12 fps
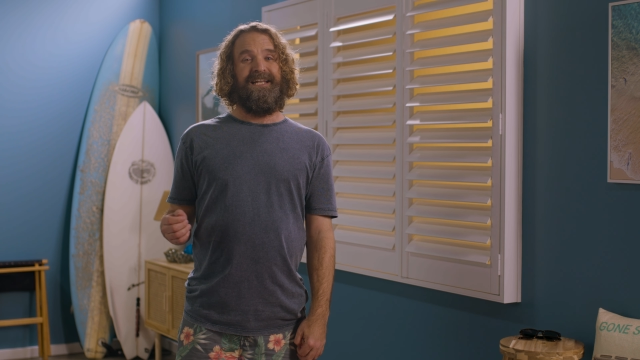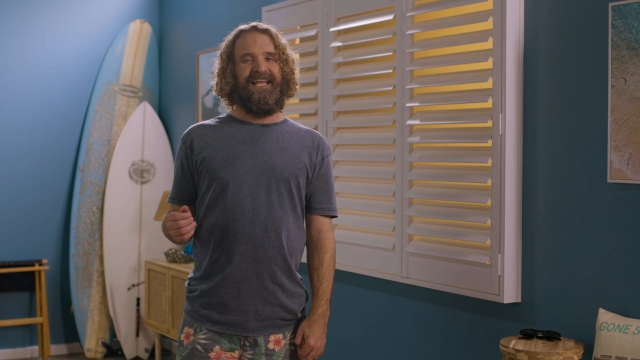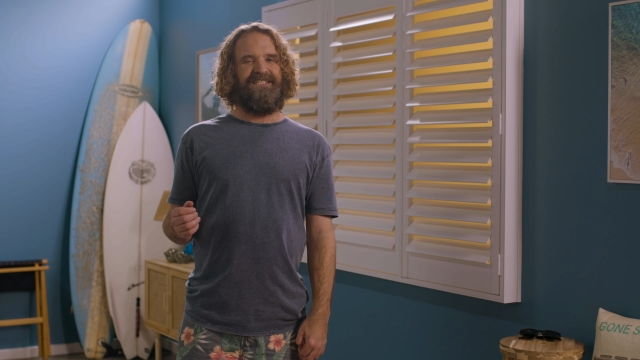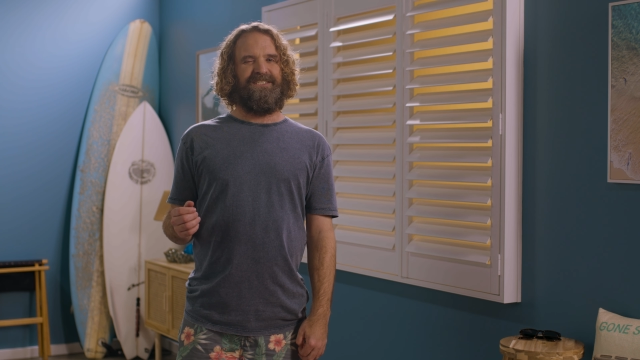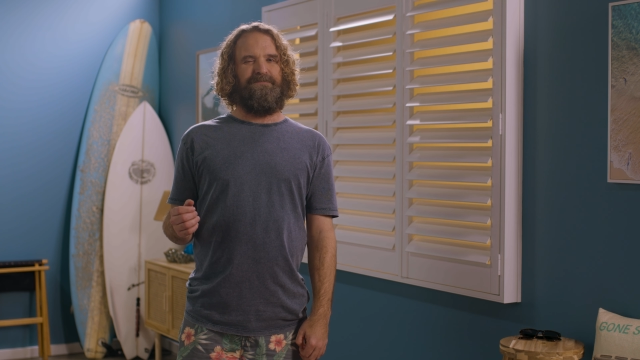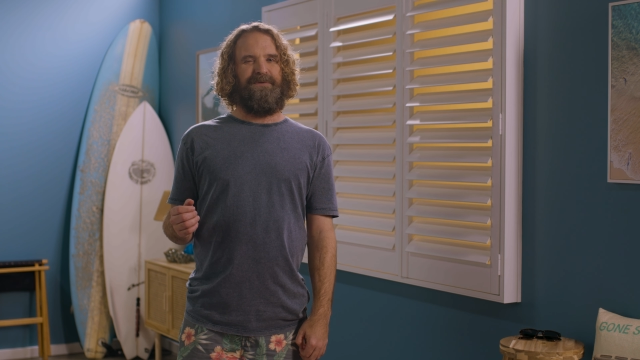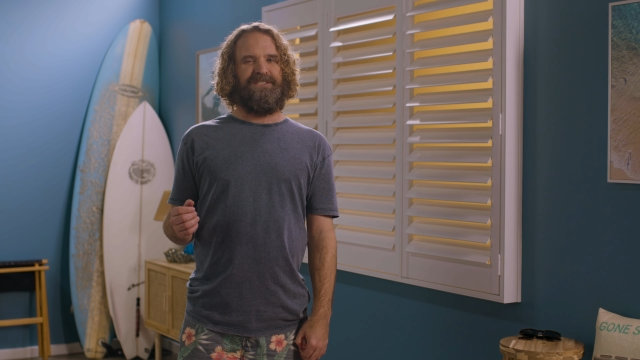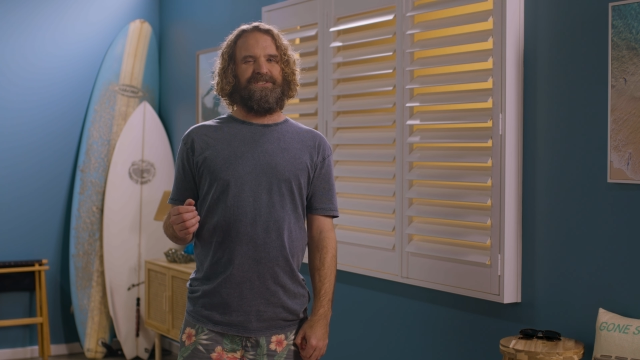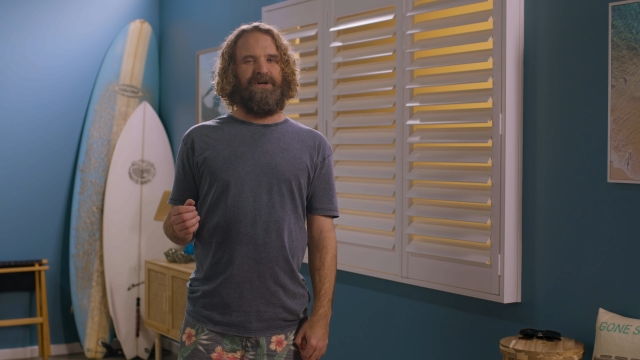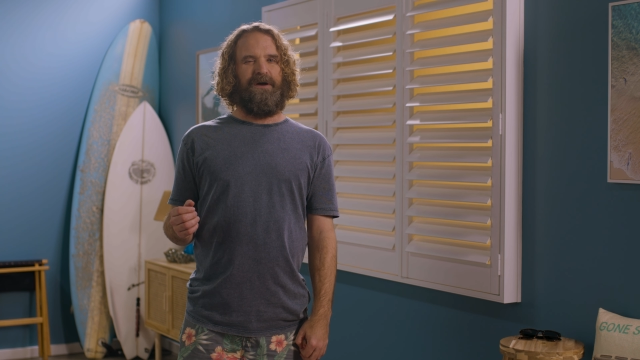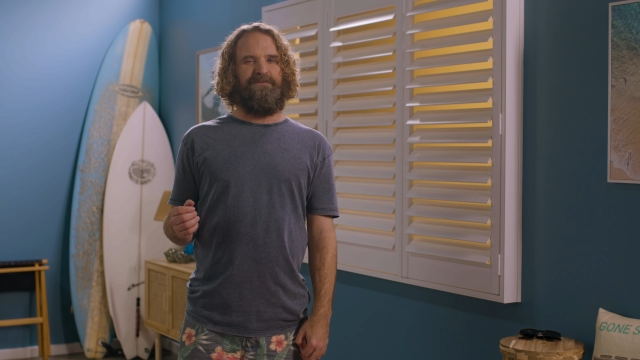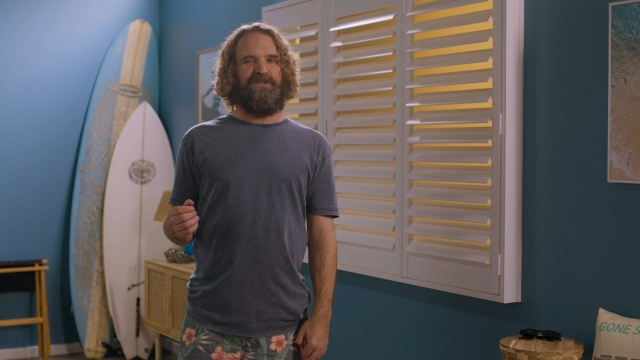now's the
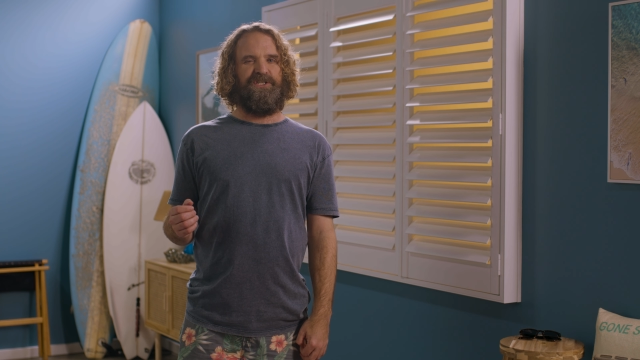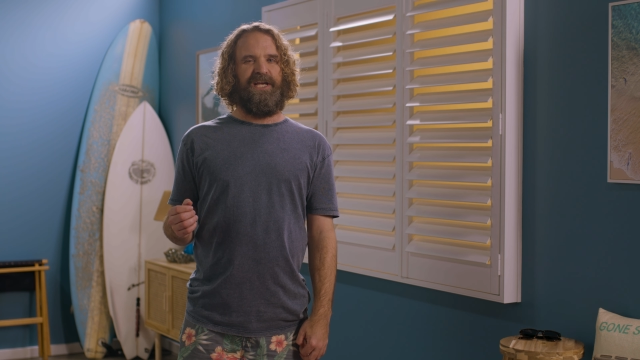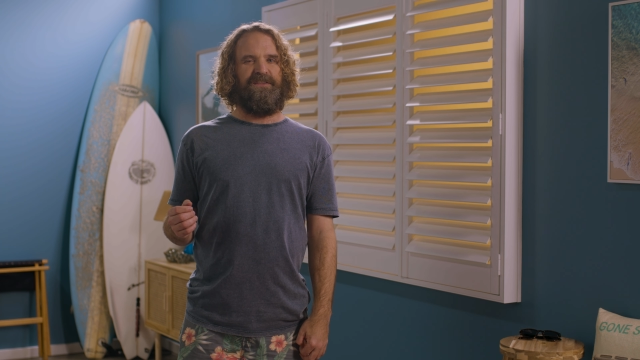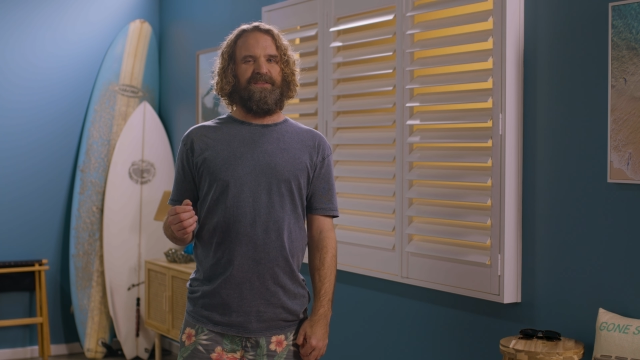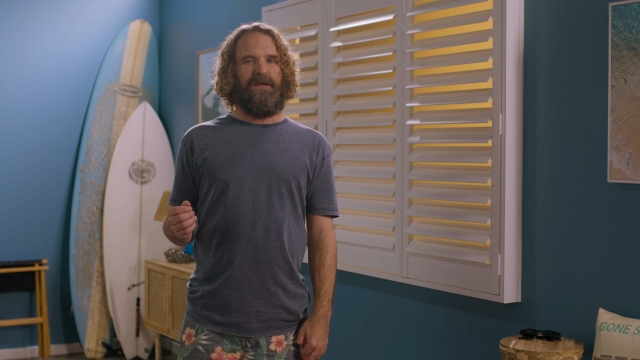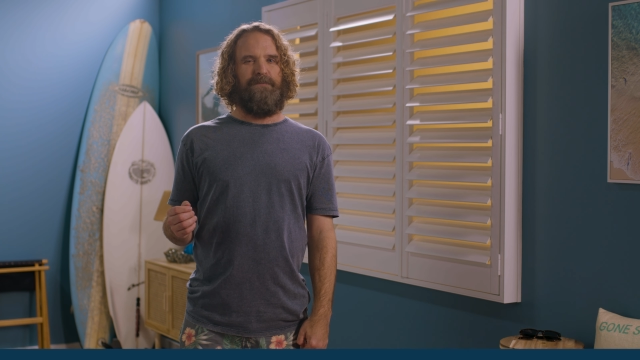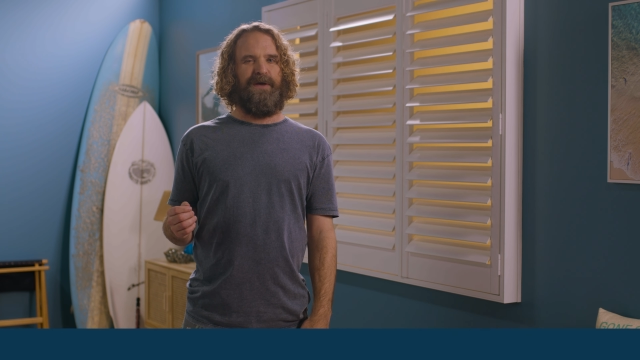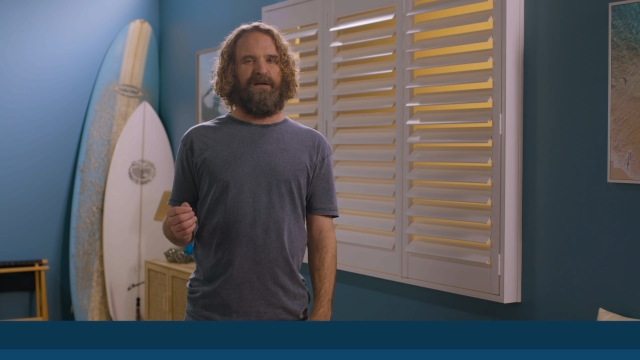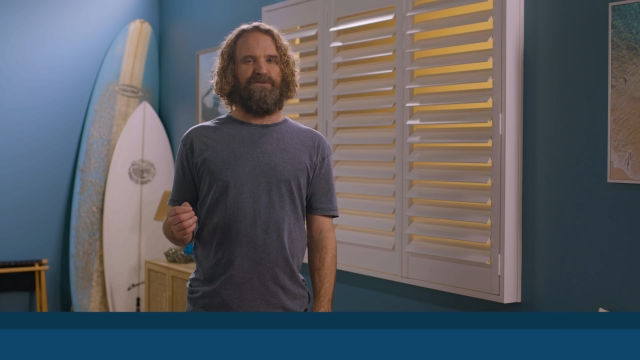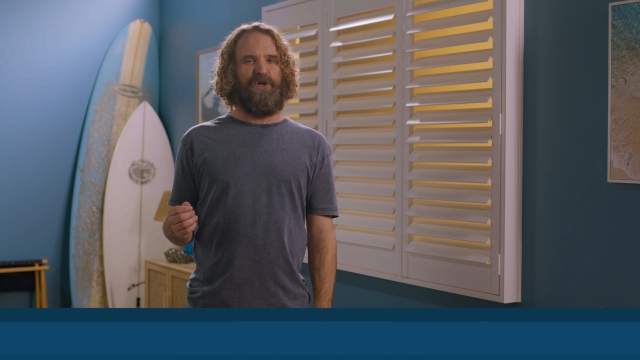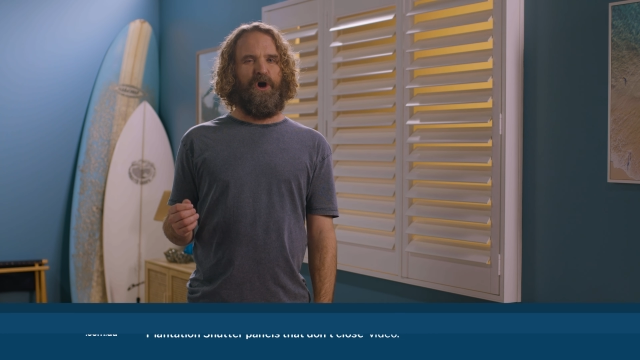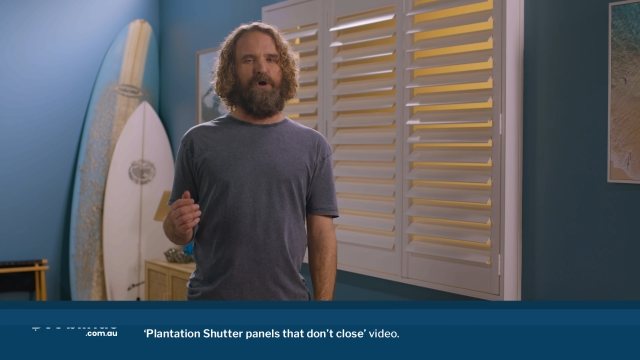best time to check that your
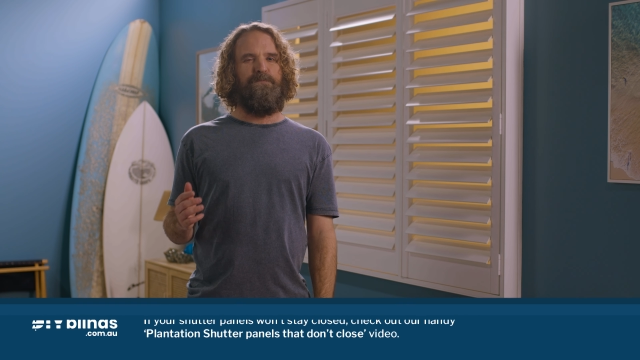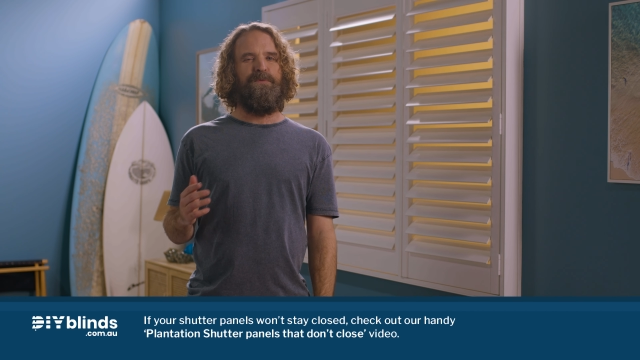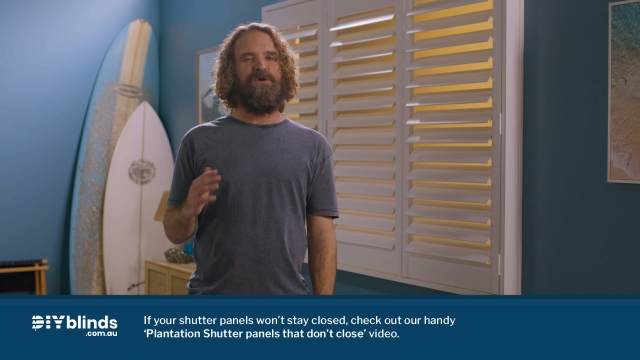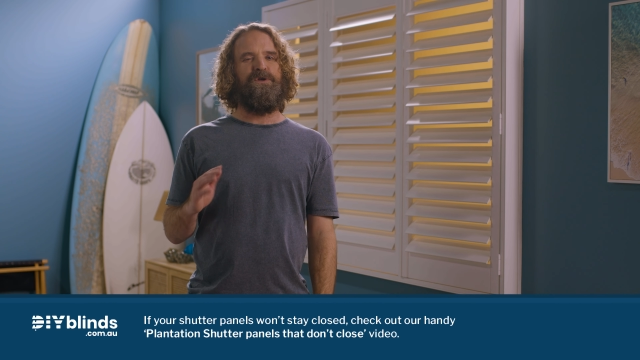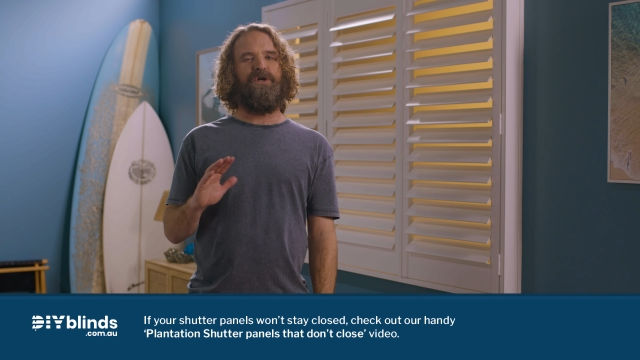panels open